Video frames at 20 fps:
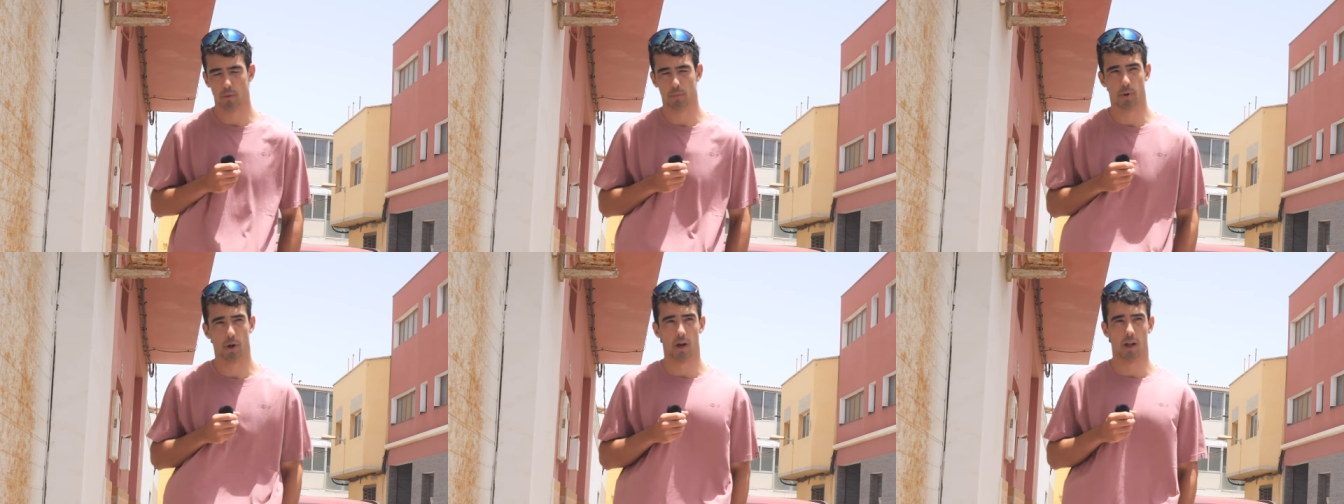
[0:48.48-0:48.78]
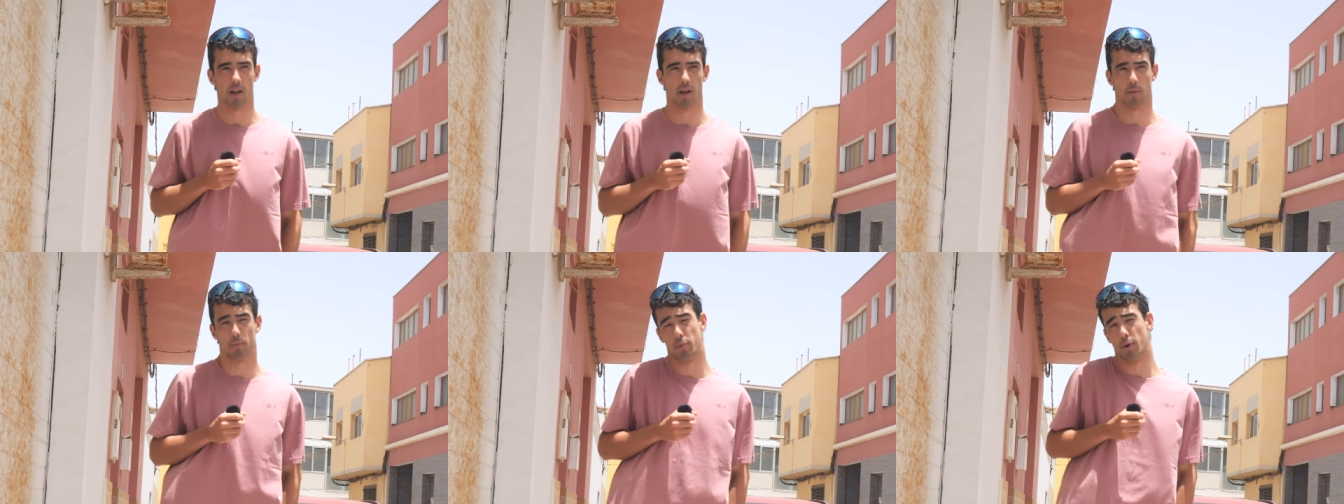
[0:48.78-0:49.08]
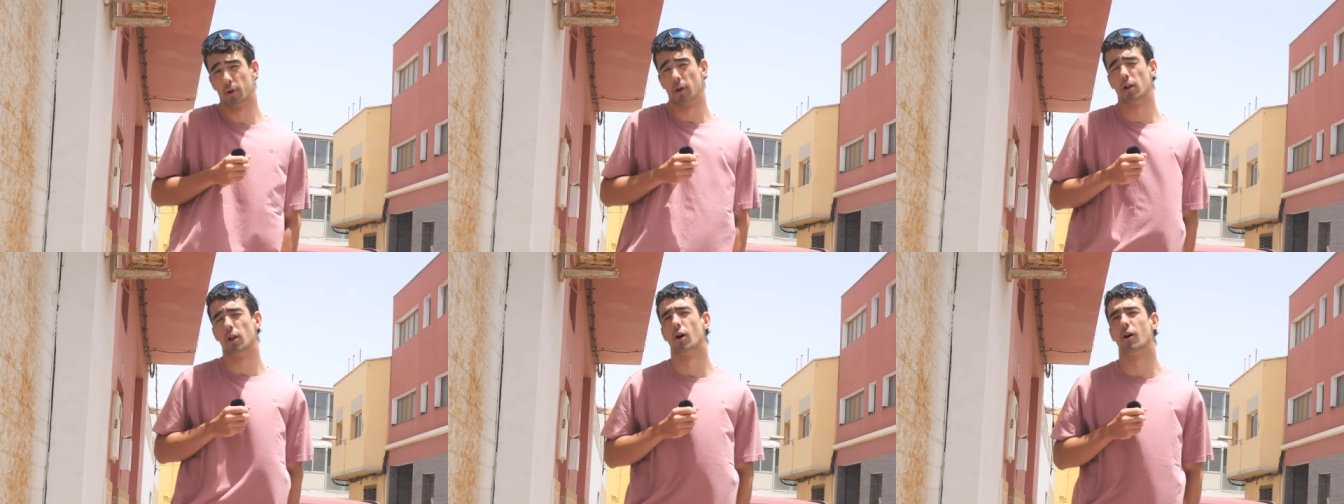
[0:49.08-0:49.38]
We put a,
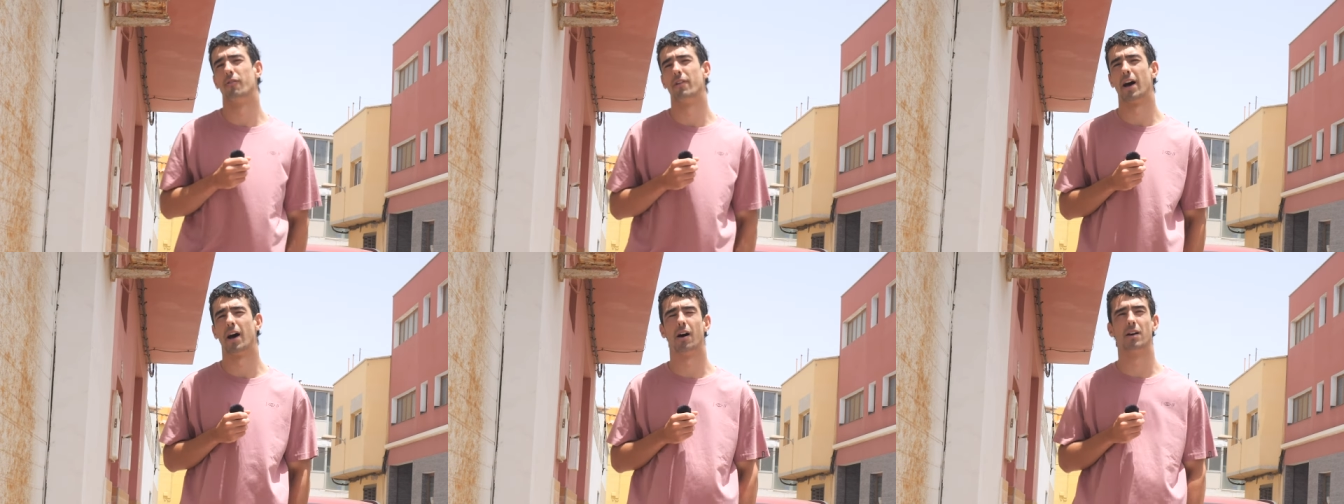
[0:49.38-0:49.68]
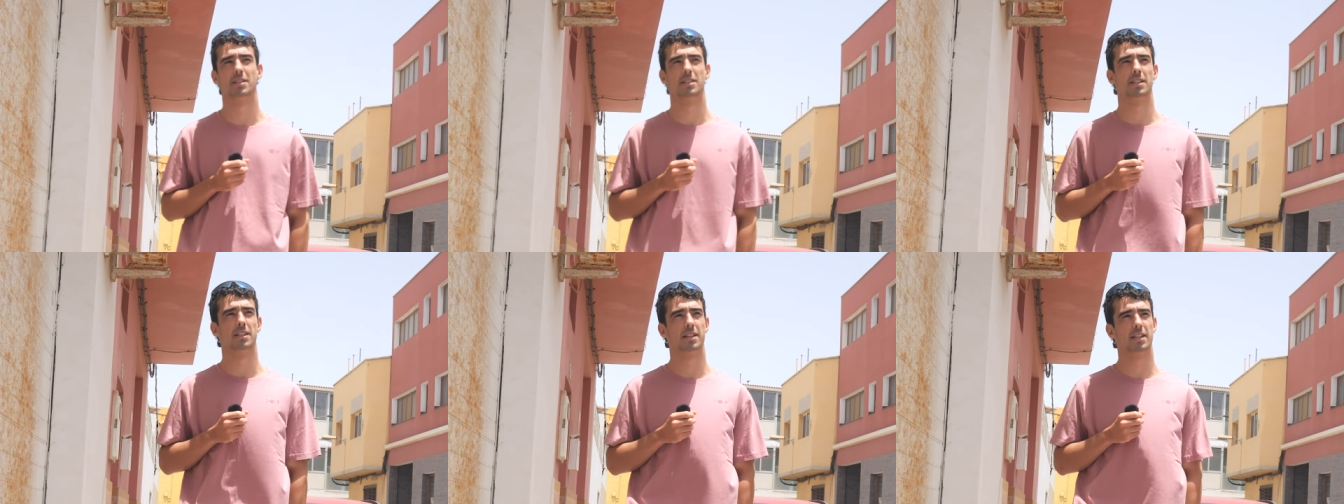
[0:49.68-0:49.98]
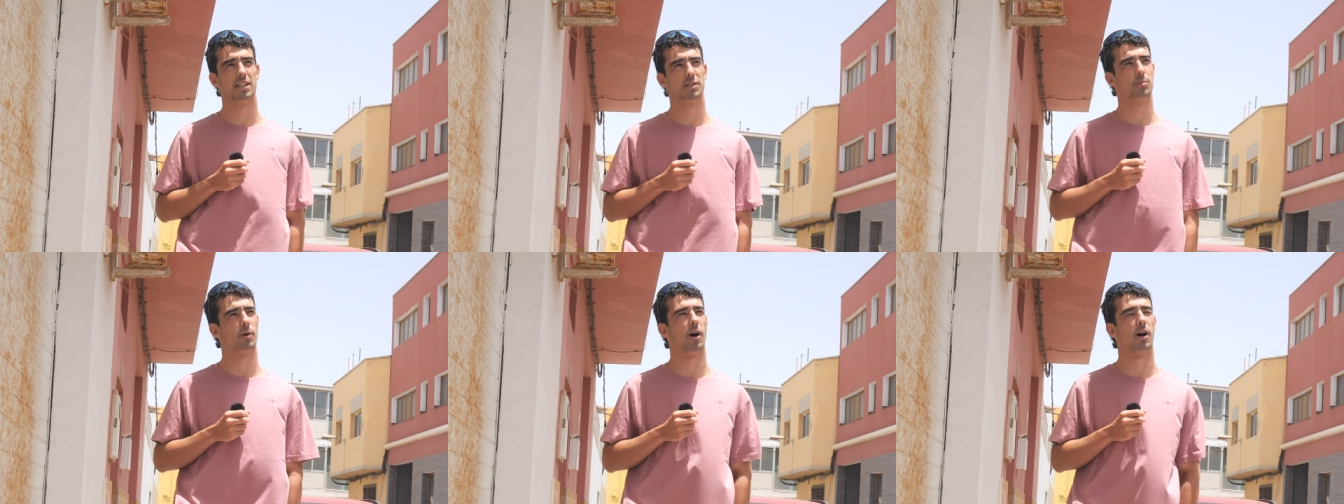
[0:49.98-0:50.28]
put a lot of hours into
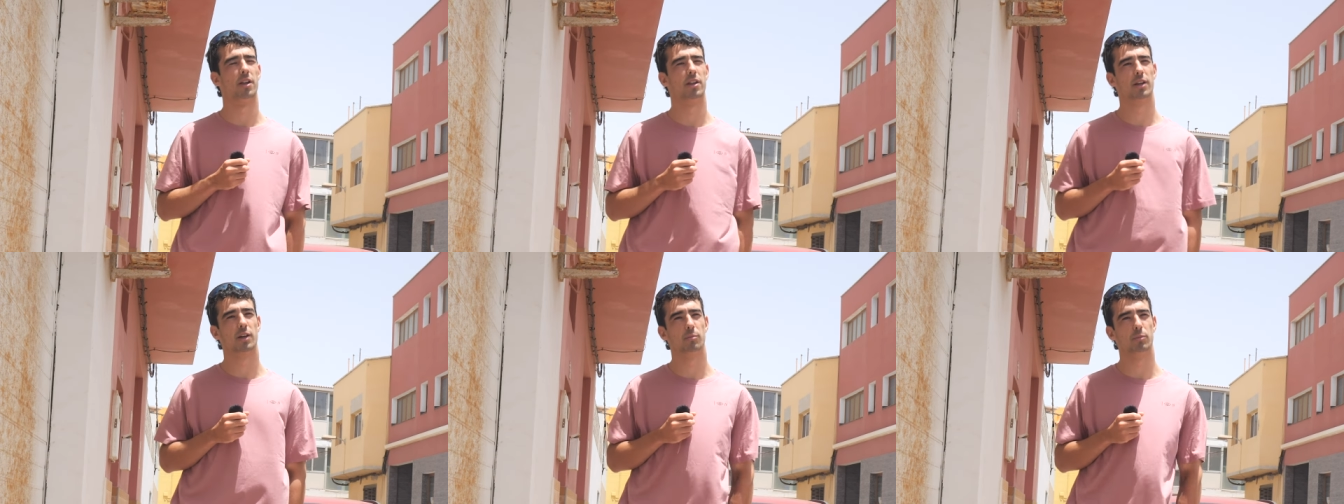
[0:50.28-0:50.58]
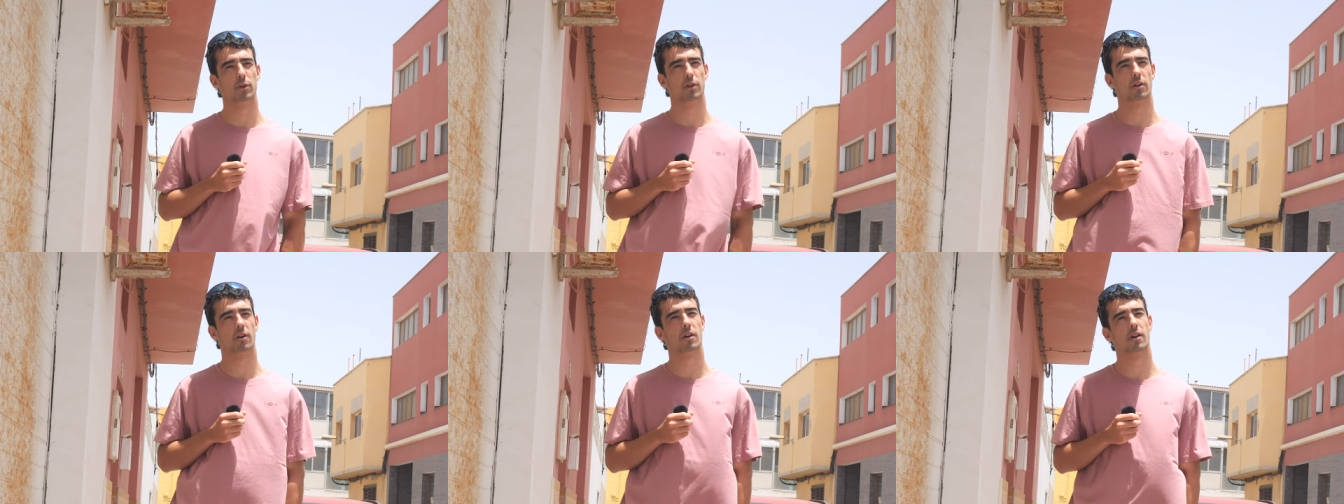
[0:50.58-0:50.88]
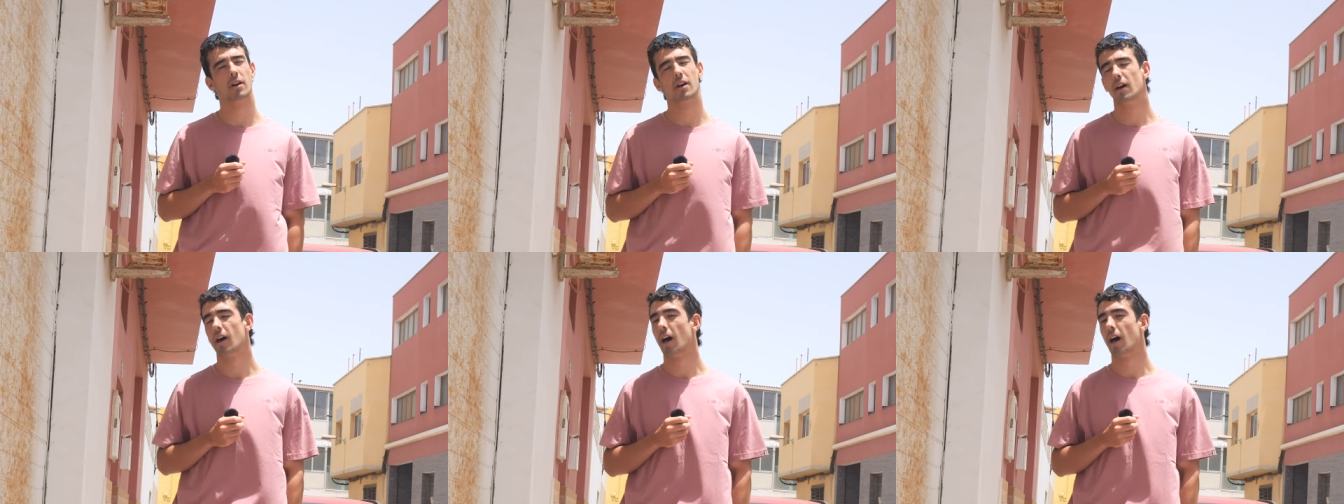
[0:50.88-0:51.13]
this behind the computer